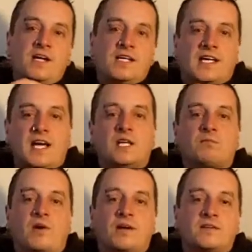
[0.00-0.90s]

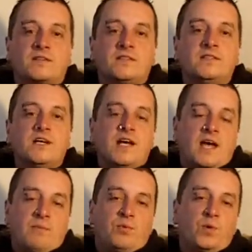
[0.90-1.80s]
calibrated it,
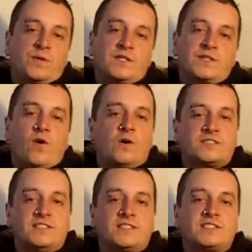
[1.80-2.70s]
and put it into
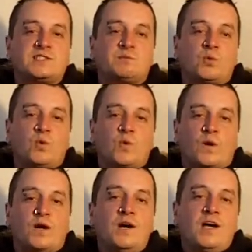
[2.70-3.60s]
Aussie
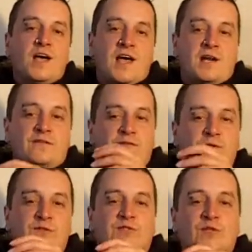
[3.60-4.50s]
Explorer, and have
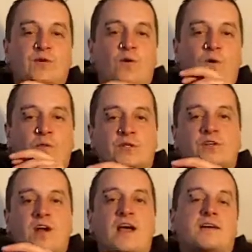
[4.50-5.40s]
used it on the
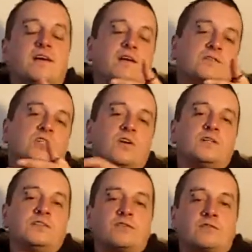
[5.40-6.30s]
track. And I'll try
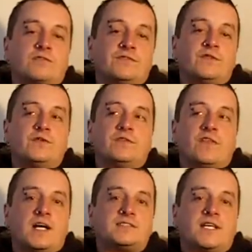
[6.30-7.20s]
and do a review of
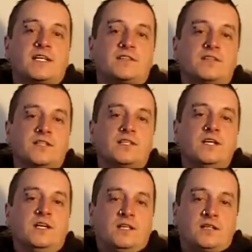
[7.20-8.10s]
that technique
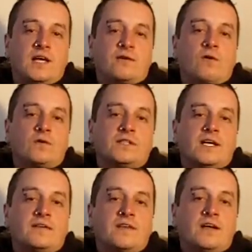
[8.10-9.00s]
later on
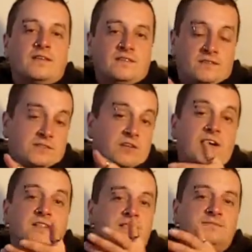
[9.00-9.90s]
down the
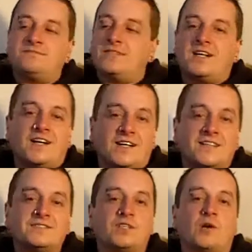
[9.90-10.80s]
track,
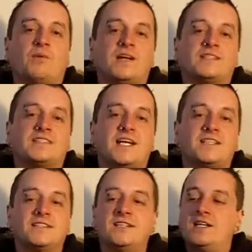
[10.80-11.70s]
no pun
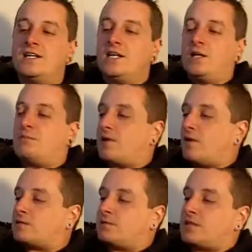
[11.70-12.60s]
intended. But
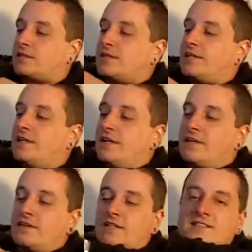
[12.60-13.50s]
ultimately,
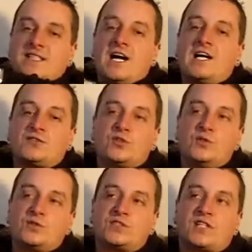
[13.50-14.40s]
these are
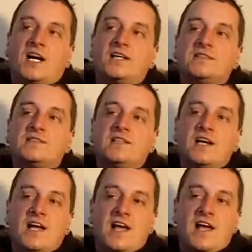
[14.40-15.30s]
to scale,
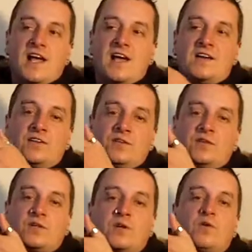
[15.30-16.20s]
and
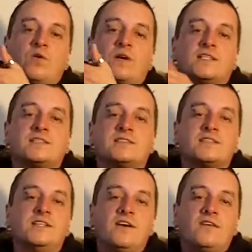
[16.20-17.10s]
you can quite
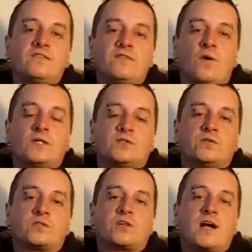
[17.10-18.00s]
easily find
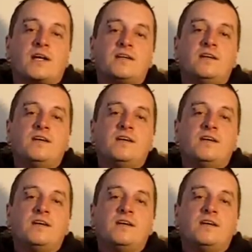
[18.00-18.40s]
your track,